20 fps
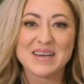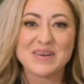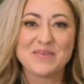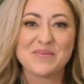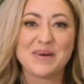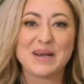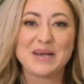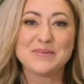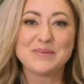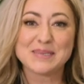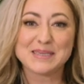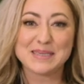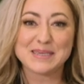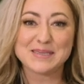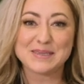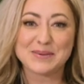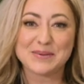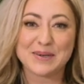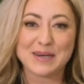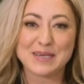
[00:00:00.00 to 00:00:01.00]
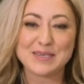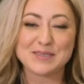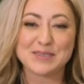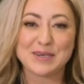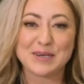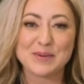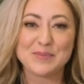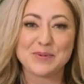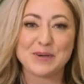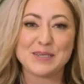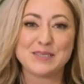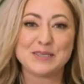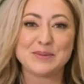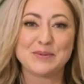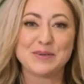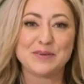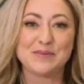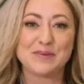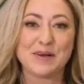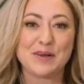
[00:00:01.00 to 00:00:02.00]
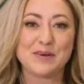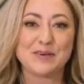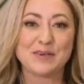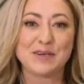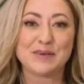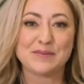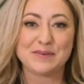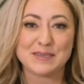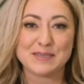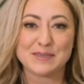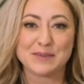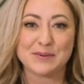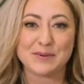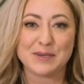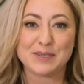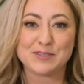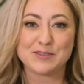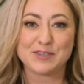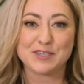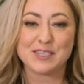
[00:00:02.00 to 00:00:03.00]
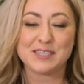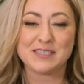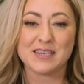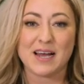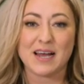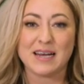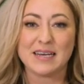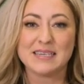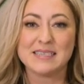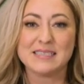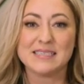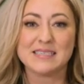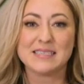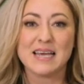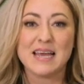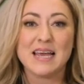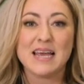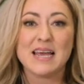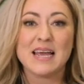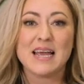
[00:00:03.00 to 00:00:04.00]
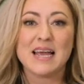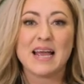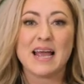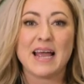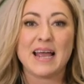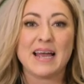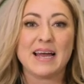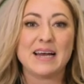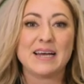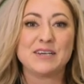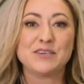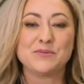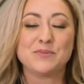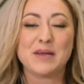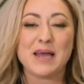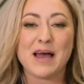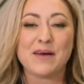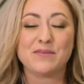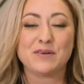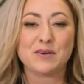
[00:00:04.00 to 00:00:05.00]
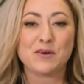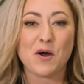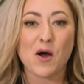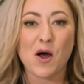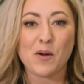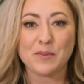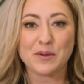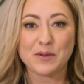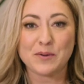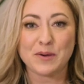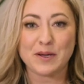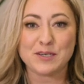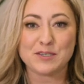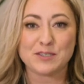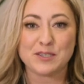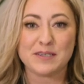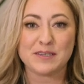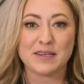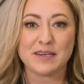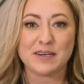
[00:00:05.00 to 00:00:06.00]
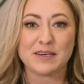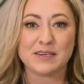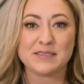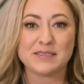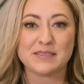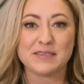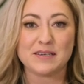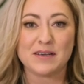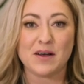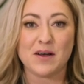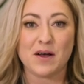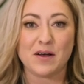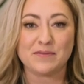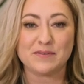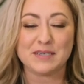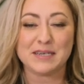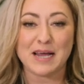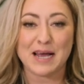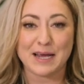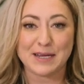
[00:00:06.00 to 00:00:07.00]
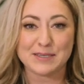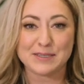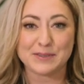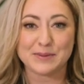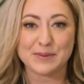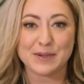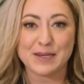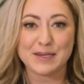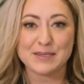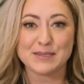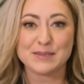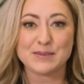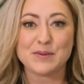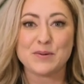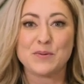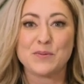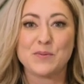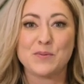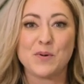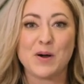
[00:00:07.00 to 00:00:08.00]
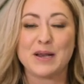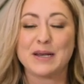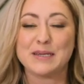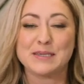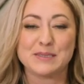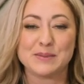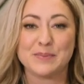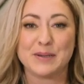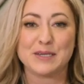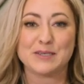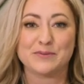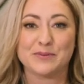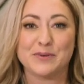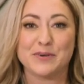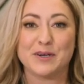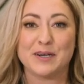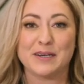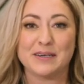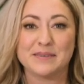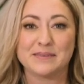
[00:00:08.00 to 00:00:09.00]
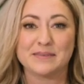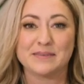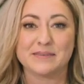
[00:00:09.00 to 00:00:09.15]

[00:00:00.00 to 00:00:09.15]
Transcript: My name is Lisa Kooistra, principal and founder of Lisa Kooistra Designs, and we have a common question that is often asked to us, what is the best flooring?